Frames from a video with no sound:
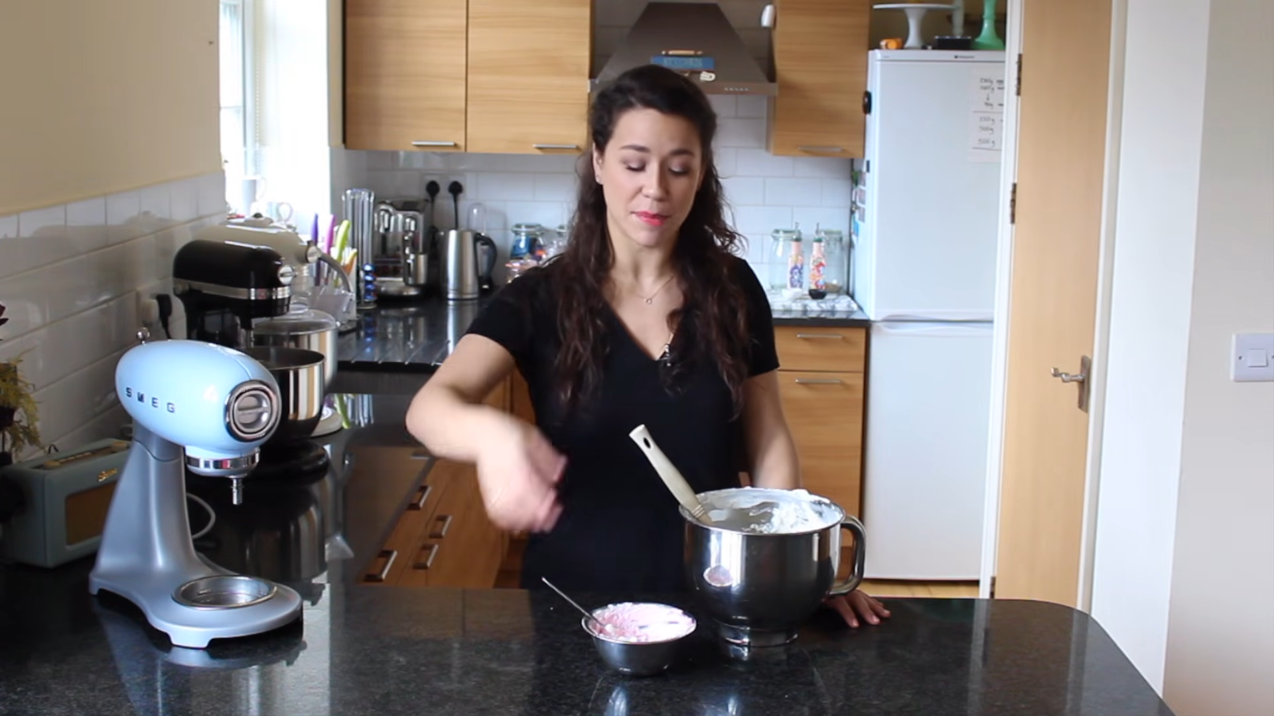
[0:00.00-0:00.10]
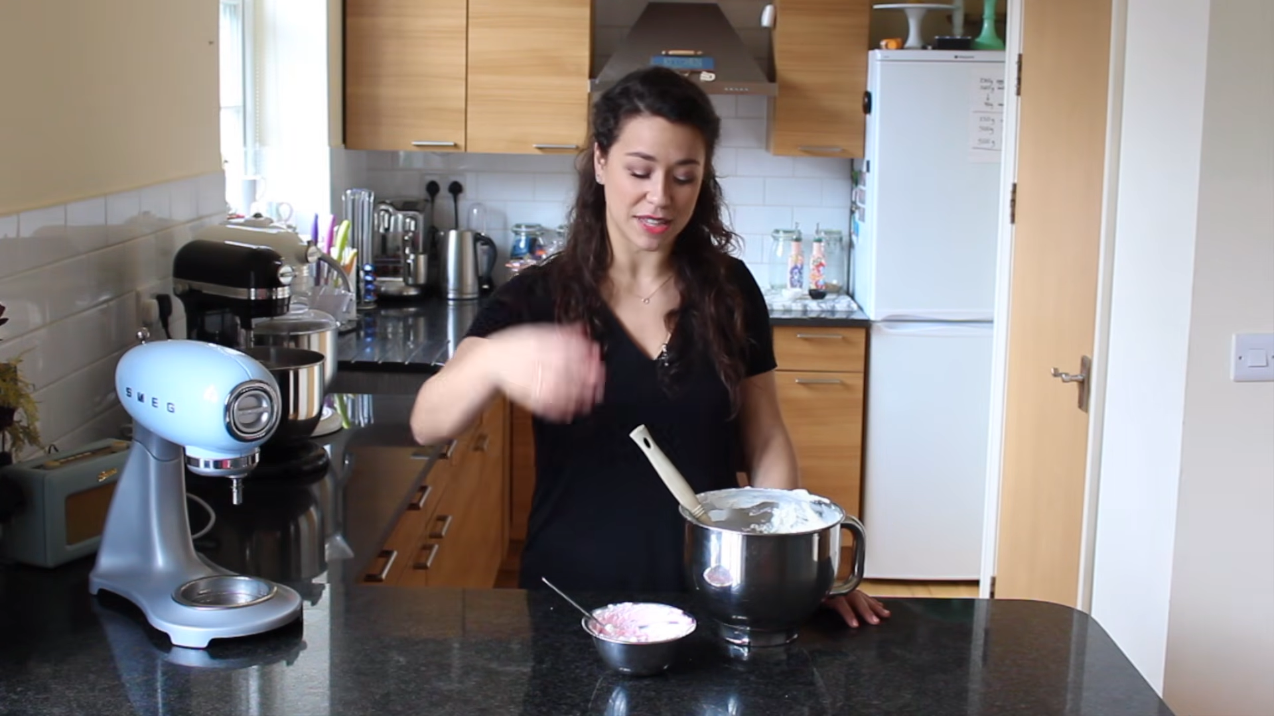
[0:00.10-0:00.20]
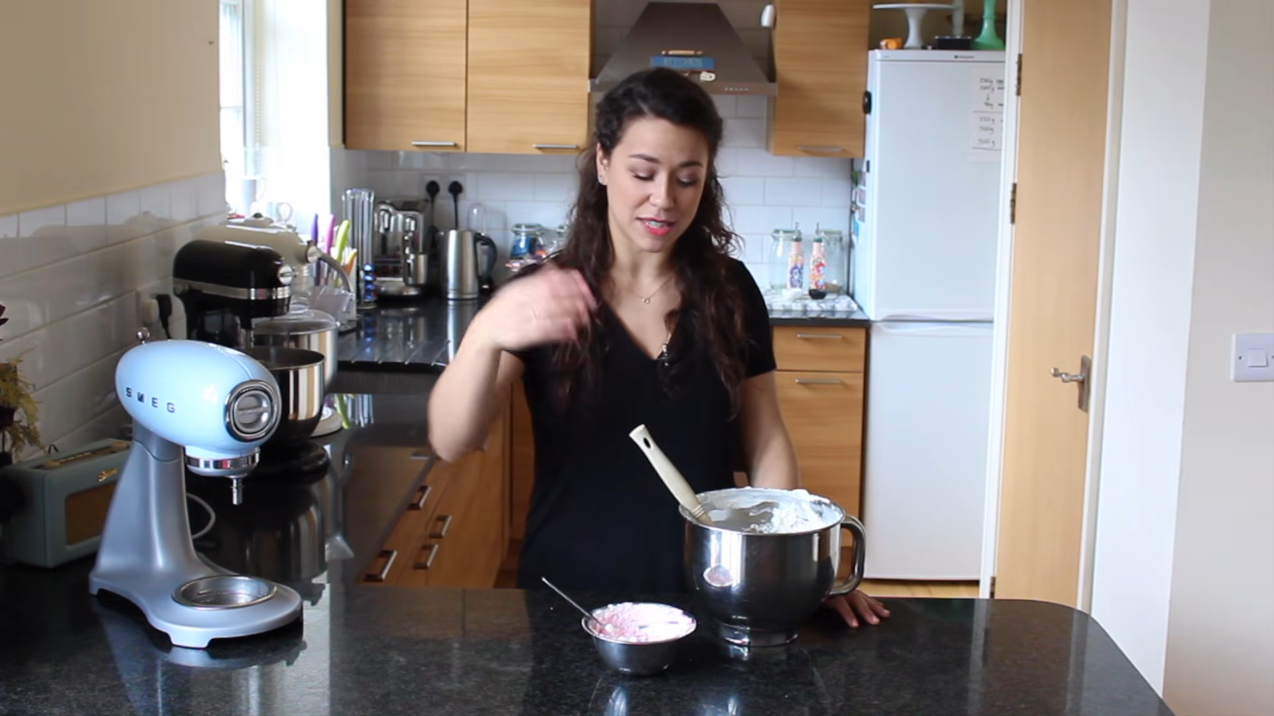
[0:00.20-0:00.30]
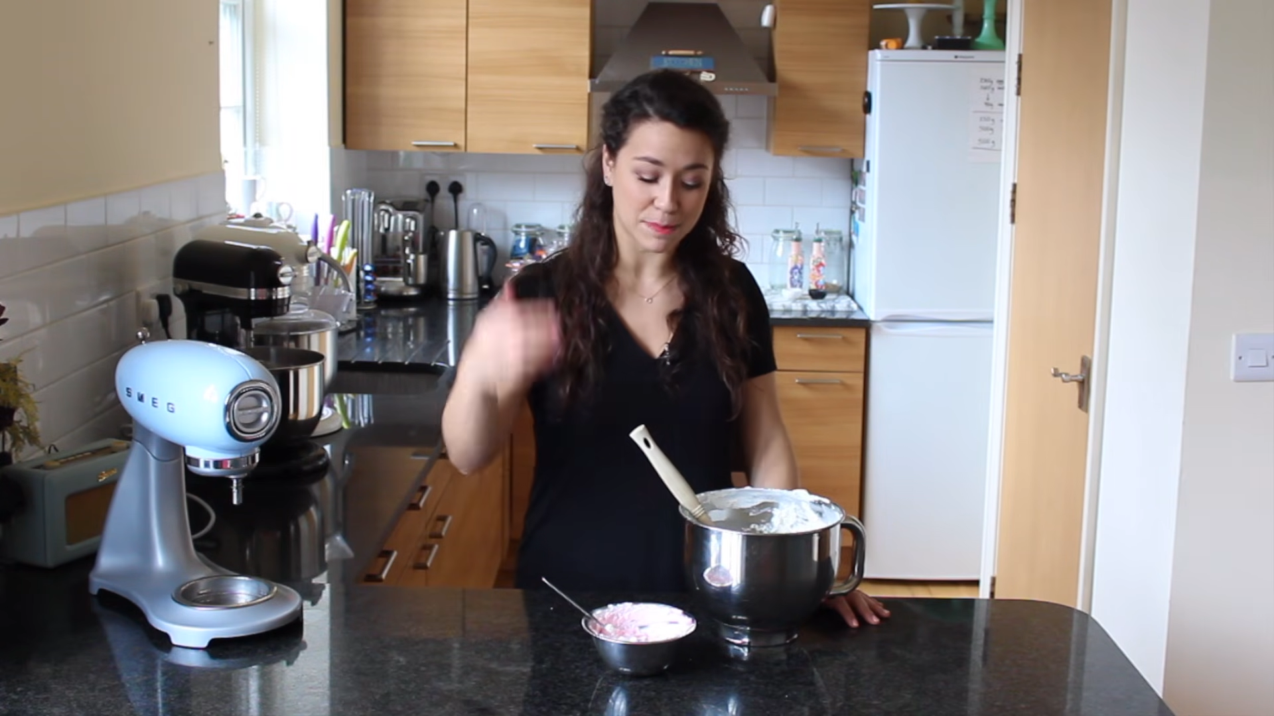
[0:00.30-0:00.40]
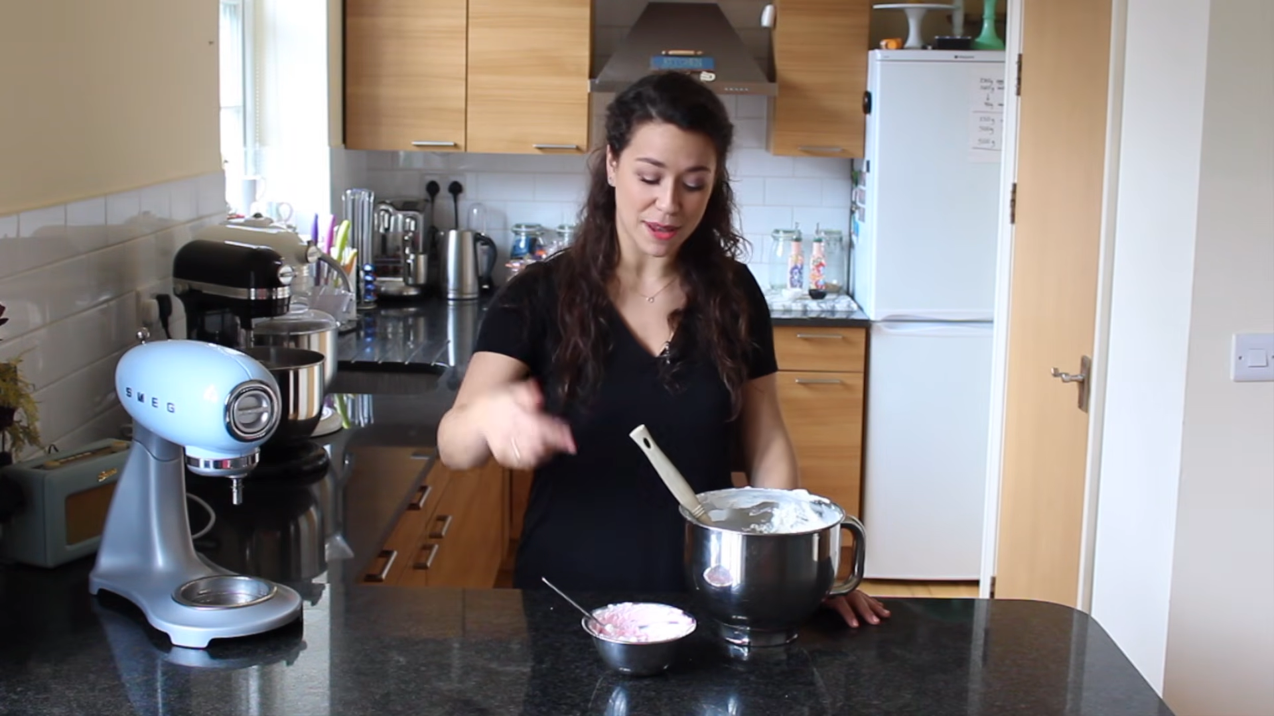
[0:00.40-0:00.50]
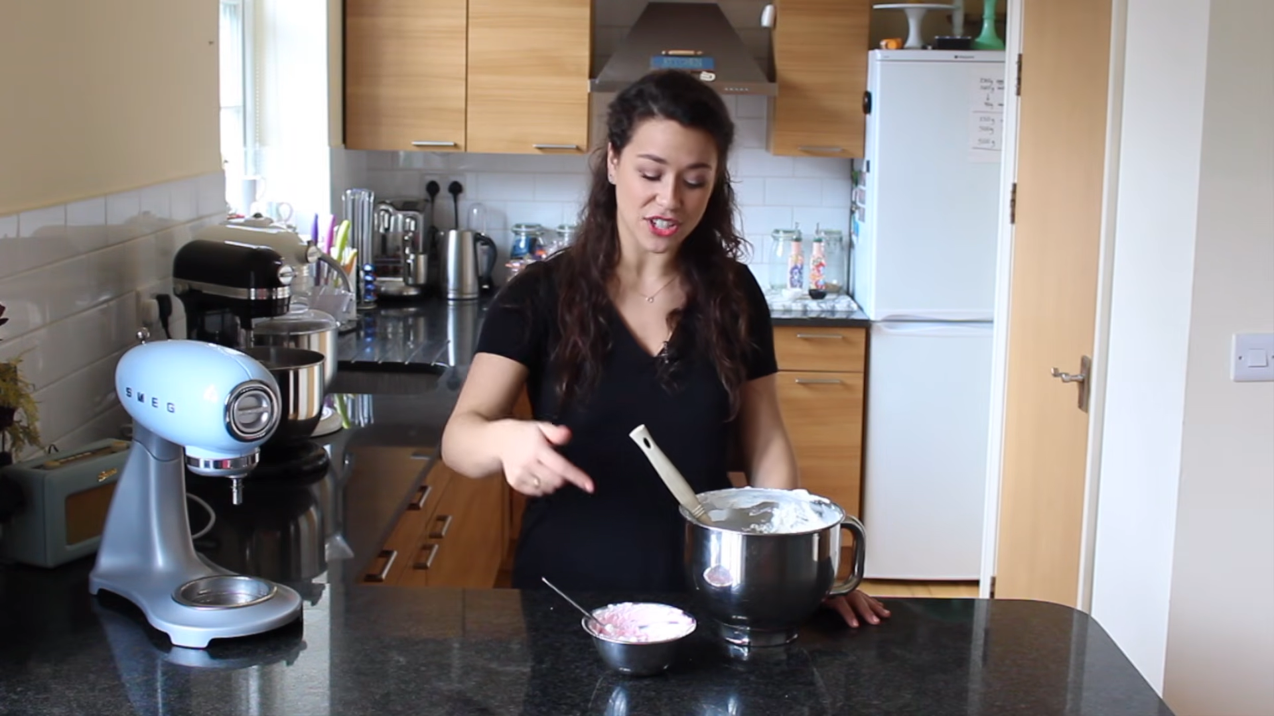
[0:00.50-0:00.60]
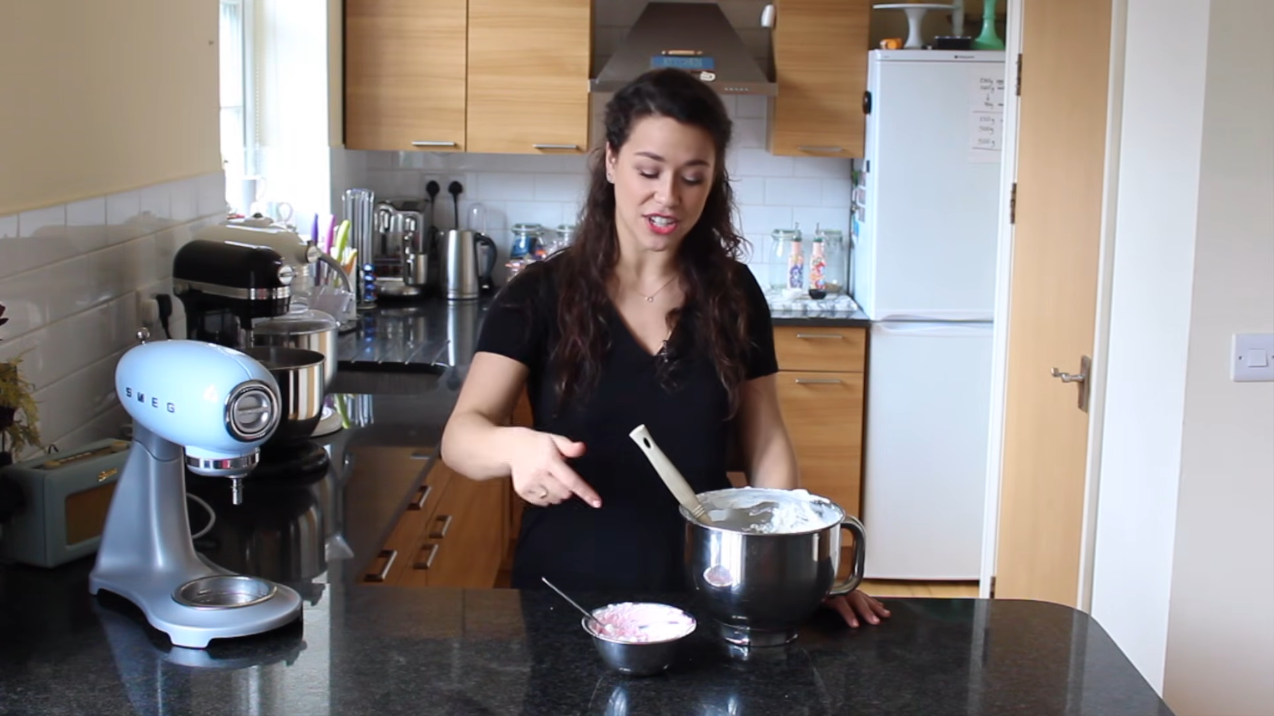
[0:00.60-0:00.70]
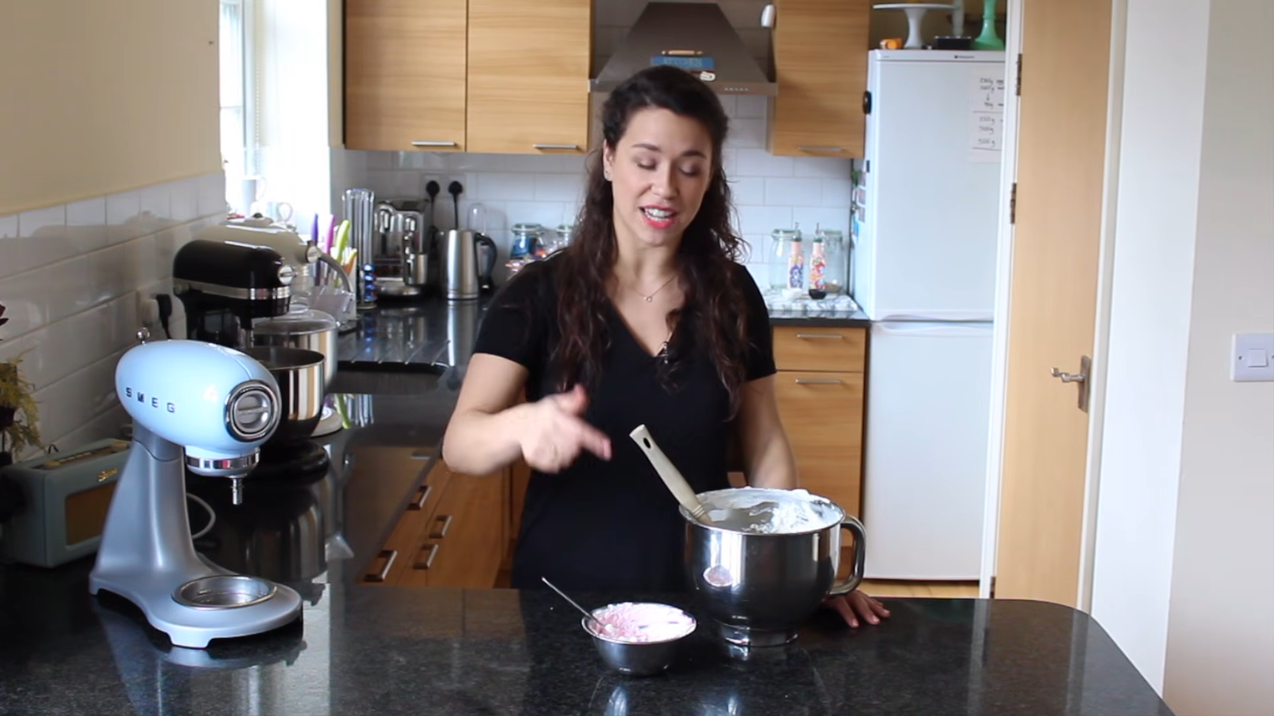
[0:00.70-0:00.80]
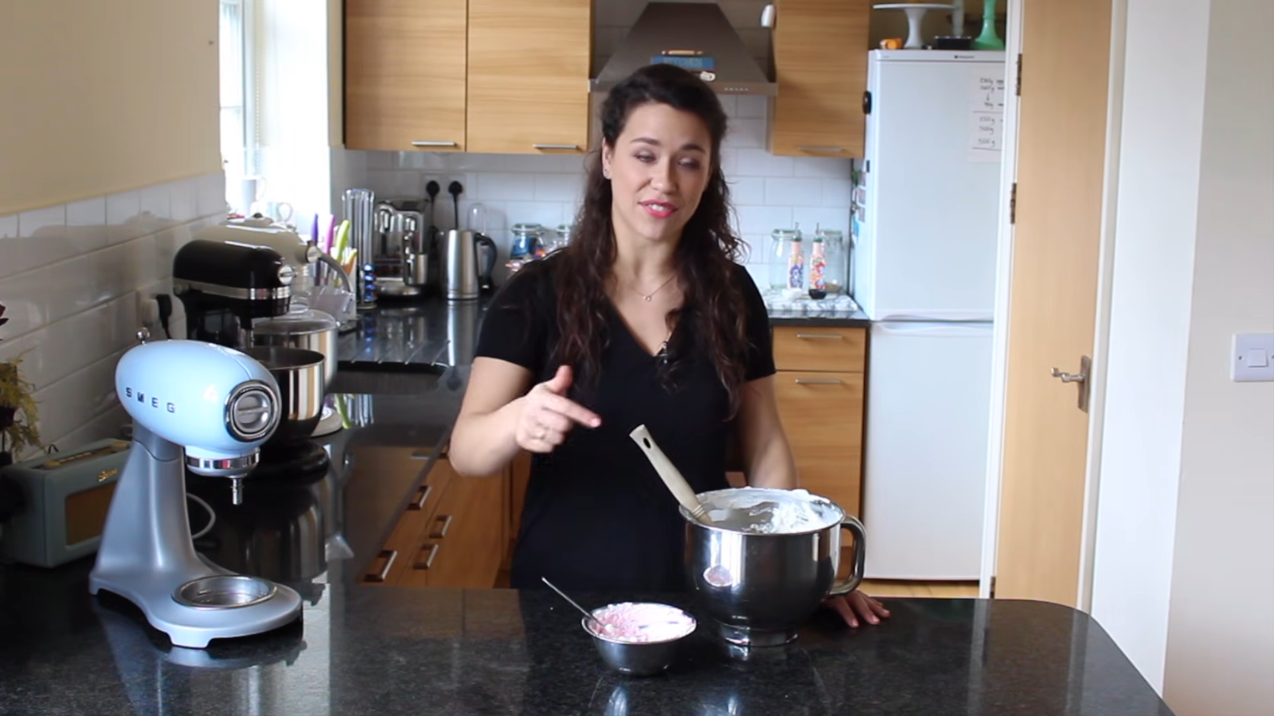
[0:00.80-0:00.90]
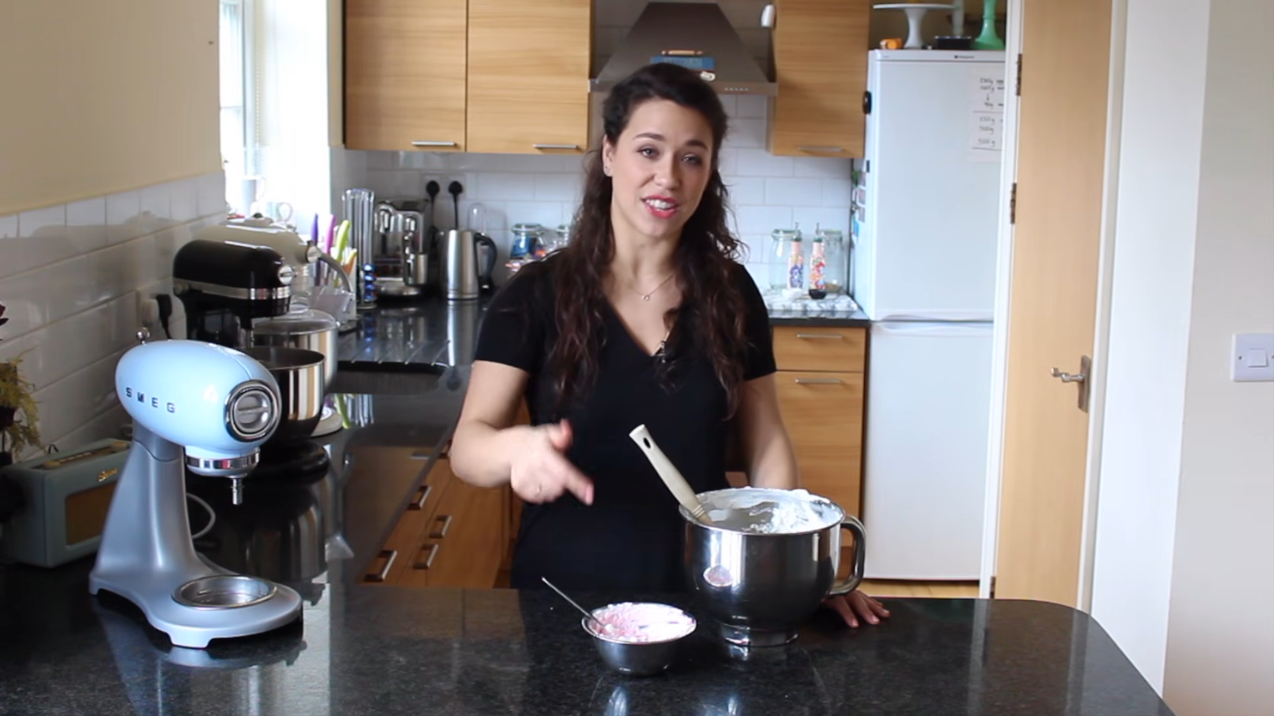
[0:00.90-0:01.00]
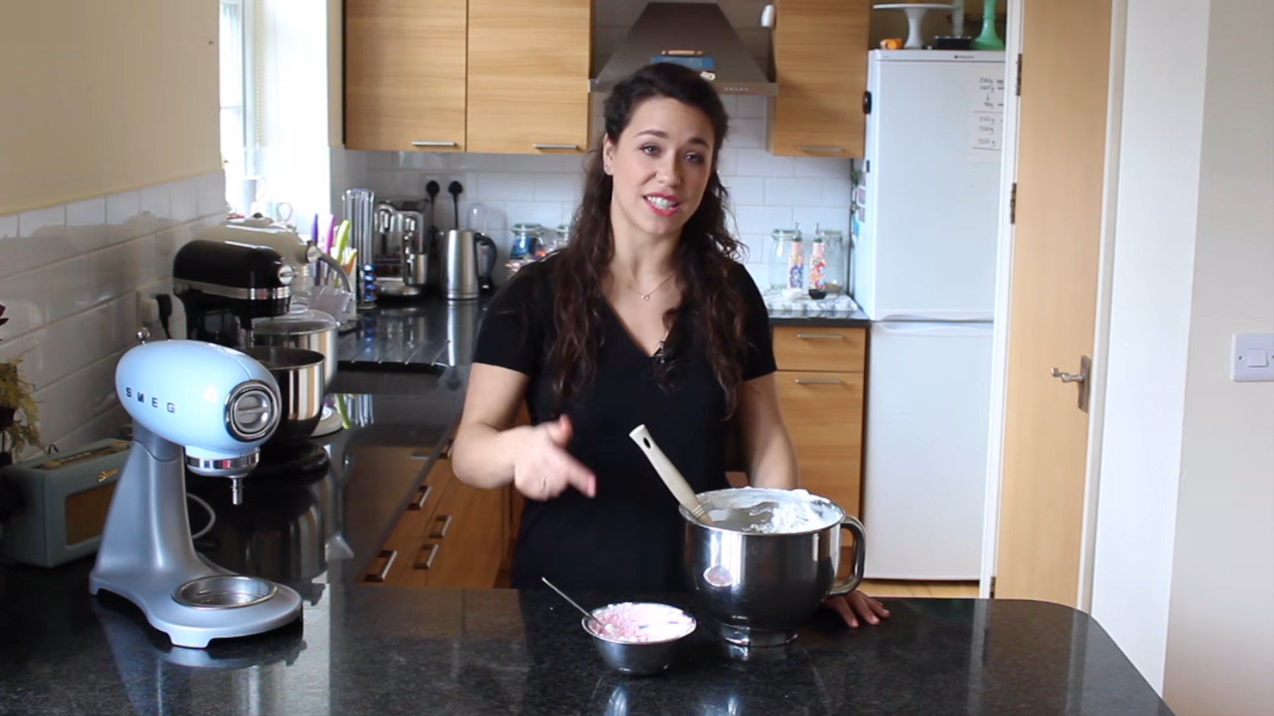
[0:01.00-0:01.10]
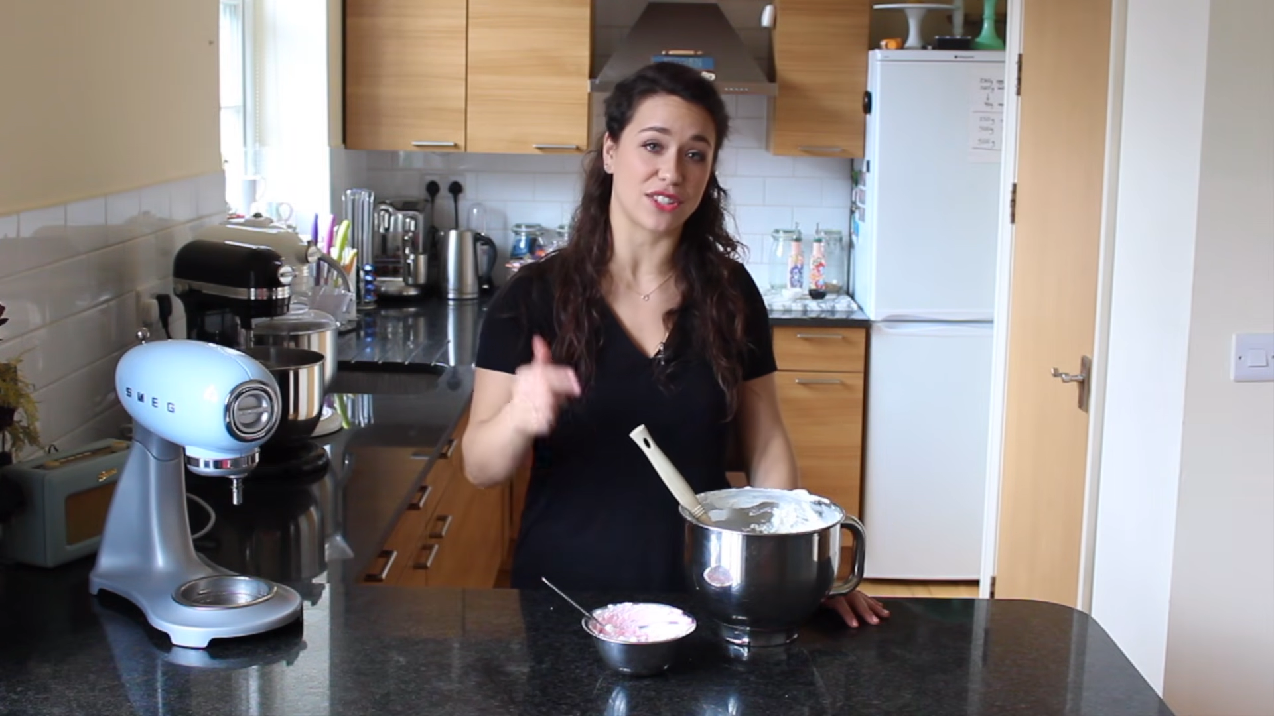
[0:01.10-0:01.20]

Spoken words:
but especially if this